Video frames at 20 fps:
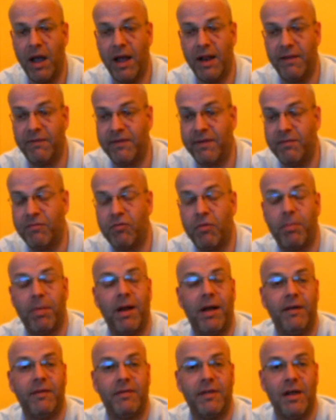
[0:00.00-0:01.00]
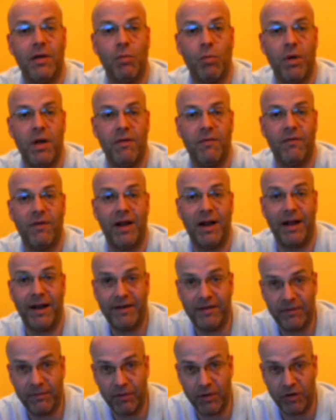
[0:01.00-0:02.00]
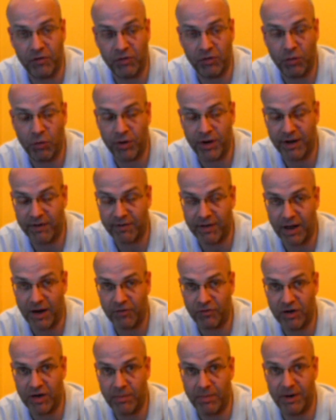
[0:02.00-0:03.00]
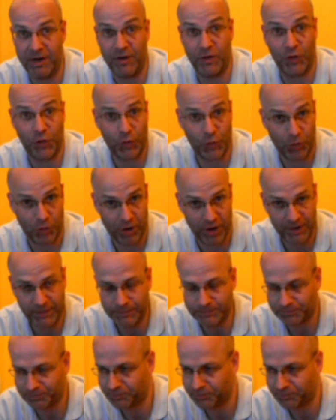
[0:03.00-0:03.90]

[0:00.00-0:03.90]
They've since replaced it with a later version called XRGB 3,